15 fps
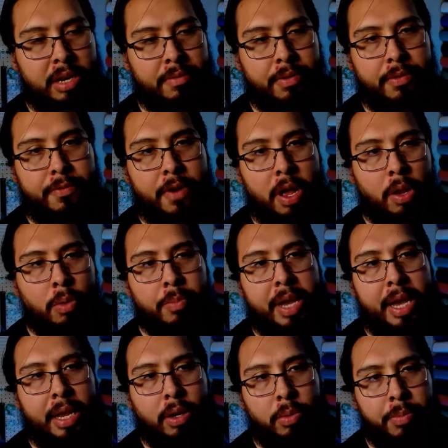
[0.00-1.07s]
If you follow me
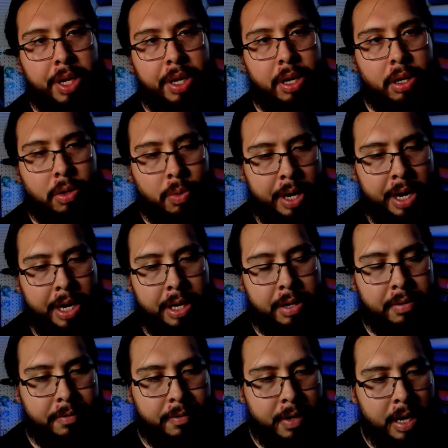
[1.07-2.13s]
at Lou Media Creative,